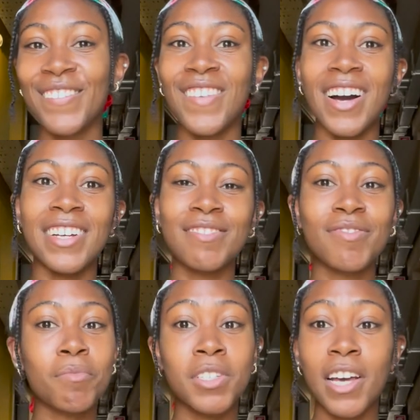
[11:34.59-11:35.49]
But
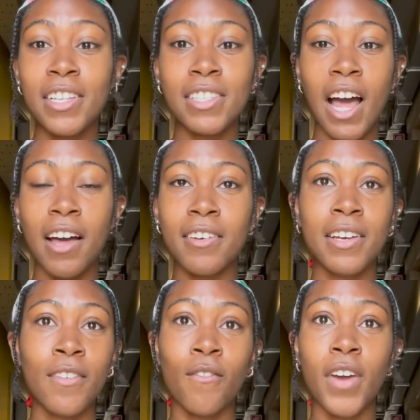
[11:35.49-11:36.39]
besides that,
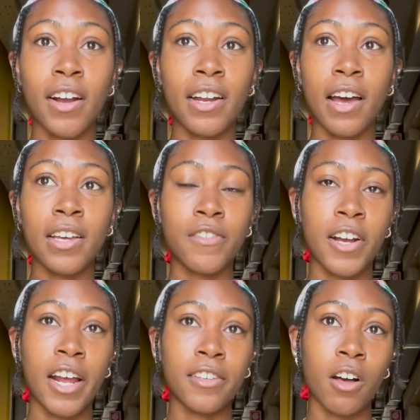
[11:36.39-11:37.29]
very nice
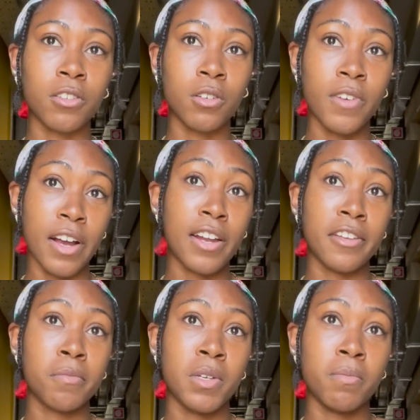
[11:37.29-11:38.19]
hostel, very
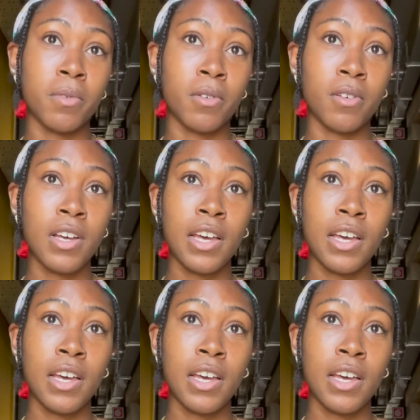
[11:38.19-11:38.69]
nice people.